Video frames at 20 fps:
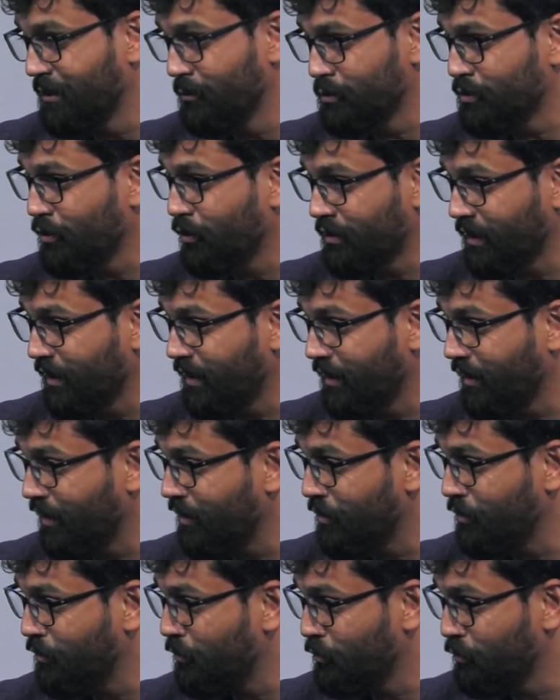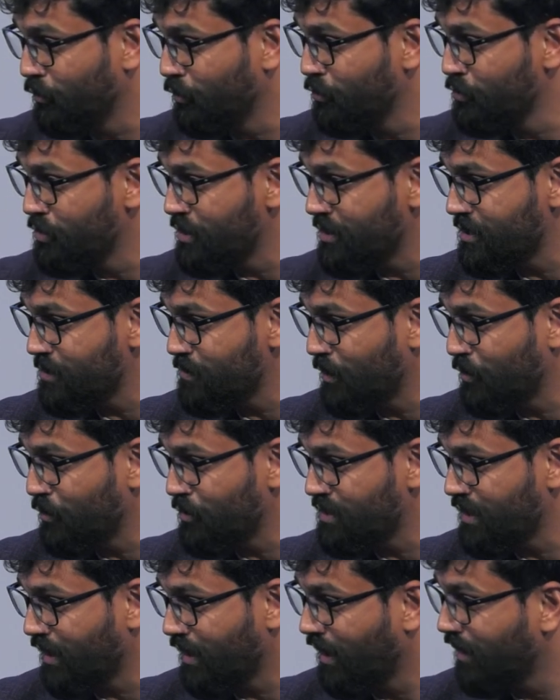is not taking any new users because
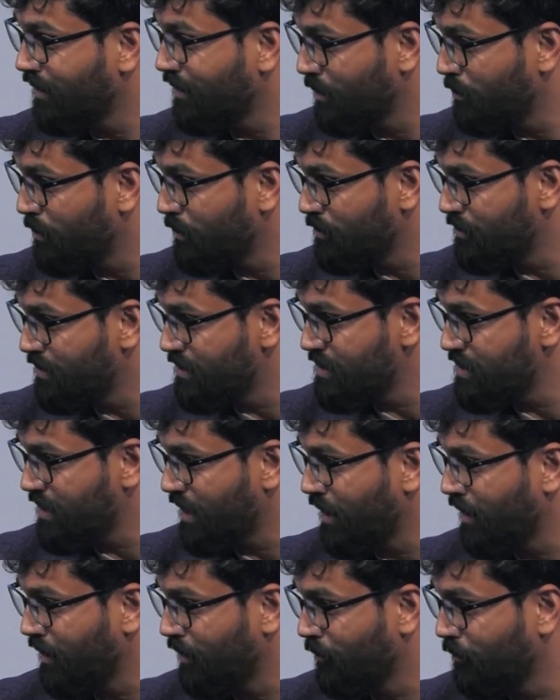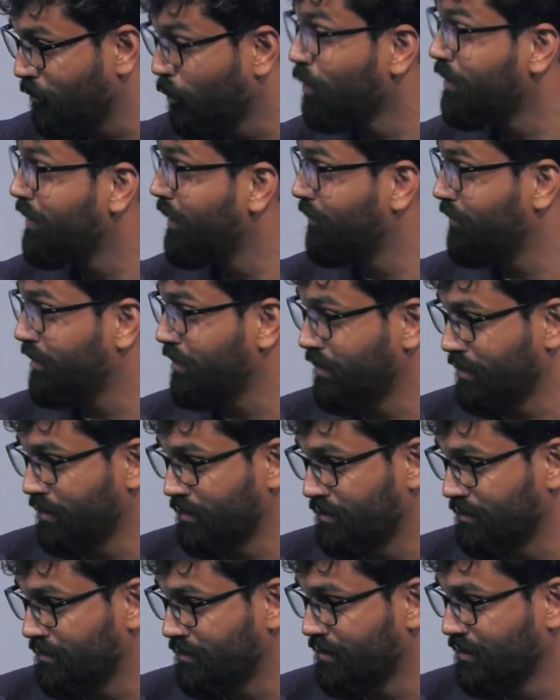they can't keep up with the scale of what they've
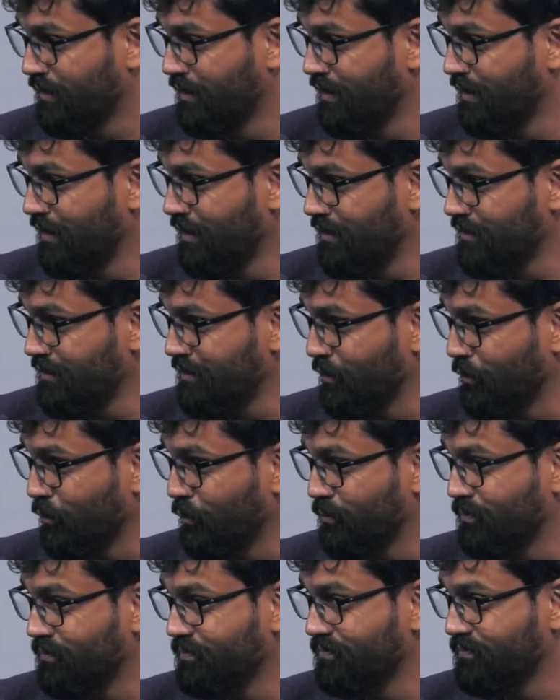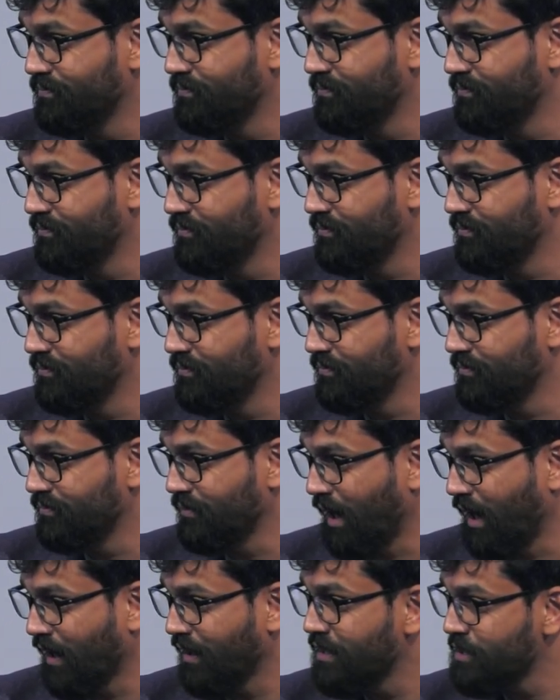created. So,
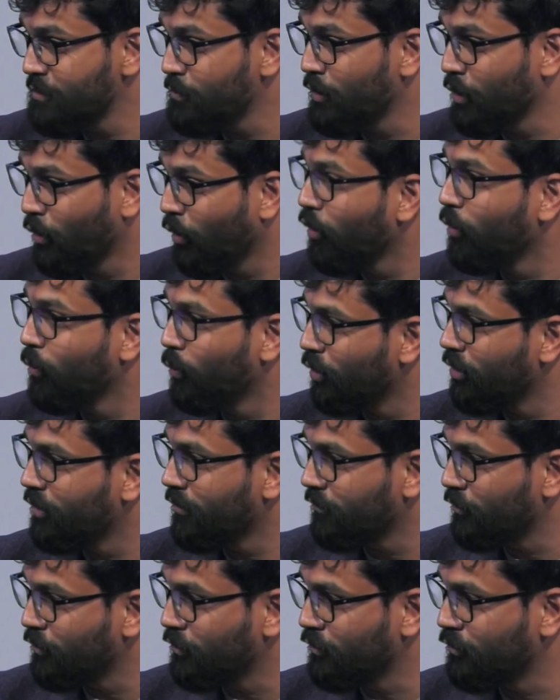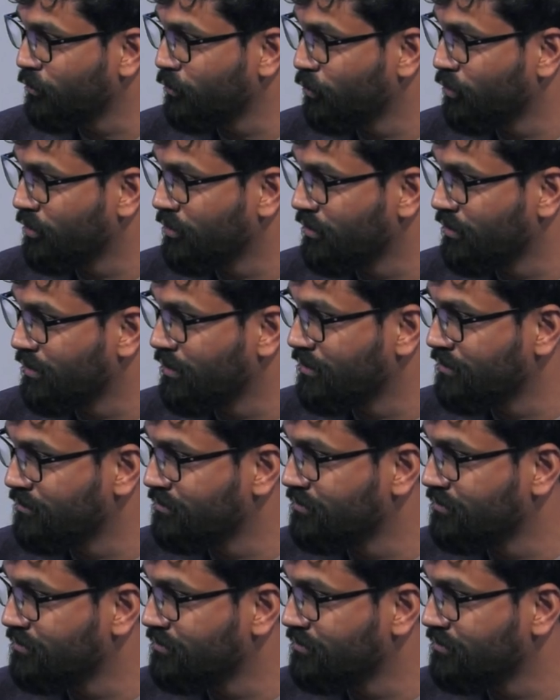unless we all work for Google and,